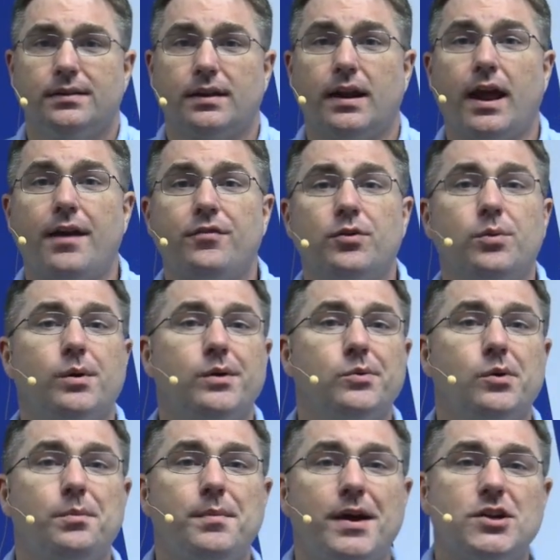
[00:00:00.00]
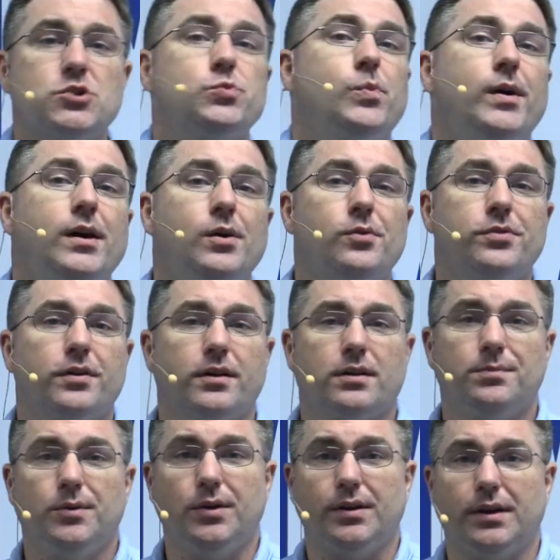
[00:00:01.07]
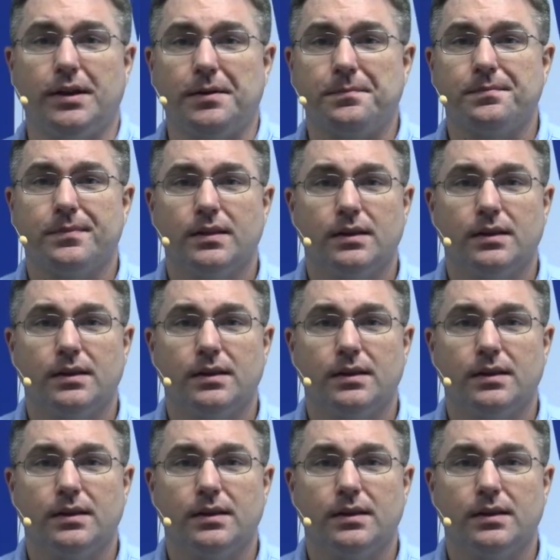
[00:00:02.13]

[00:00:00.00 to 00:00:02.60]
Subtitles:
Not everyone will mesh well with our community.